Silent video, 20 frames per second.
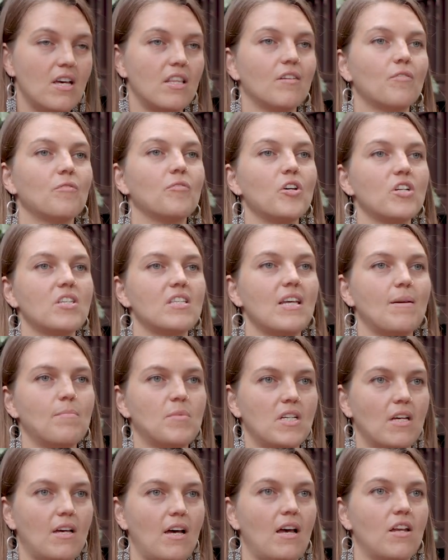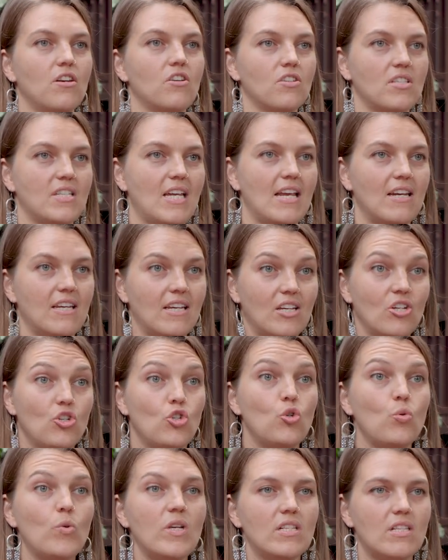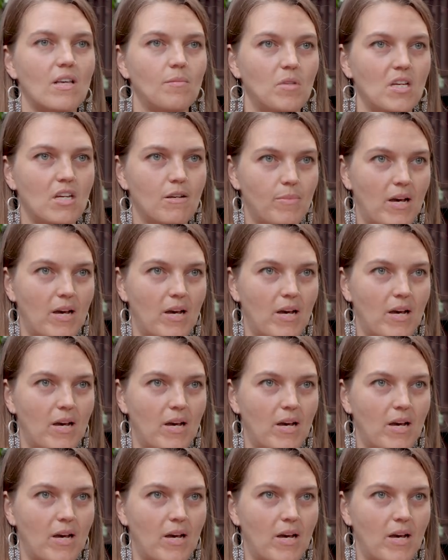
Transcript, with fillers: The first step to understanding and doing something